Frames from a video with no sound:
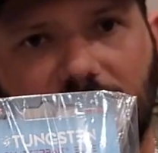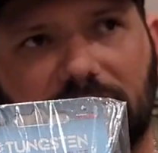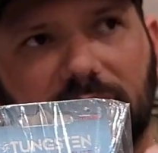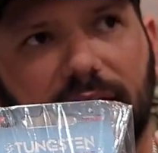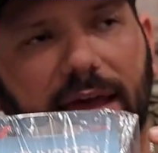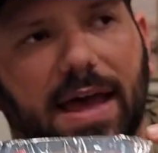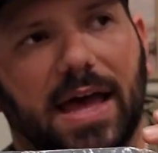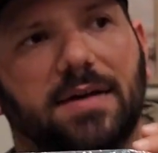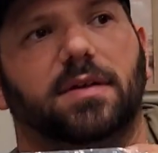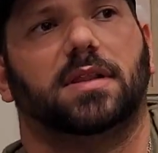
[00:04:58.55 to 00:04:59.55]
that's going to
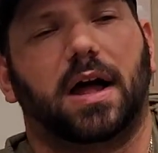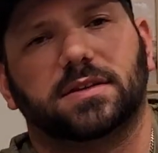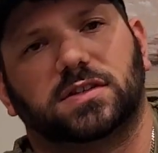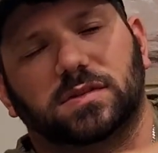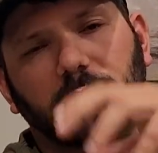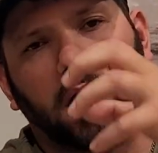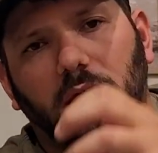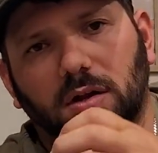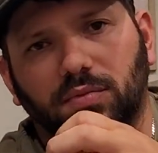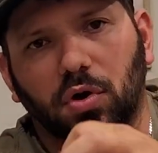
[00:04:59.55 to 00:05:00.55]
have a lot
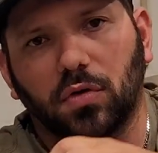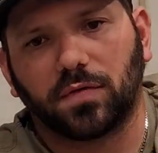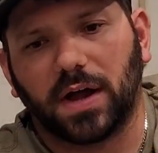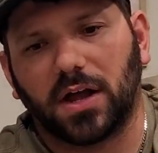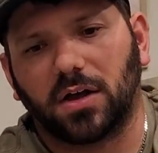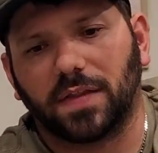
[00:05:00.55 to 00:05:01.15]
smaller profile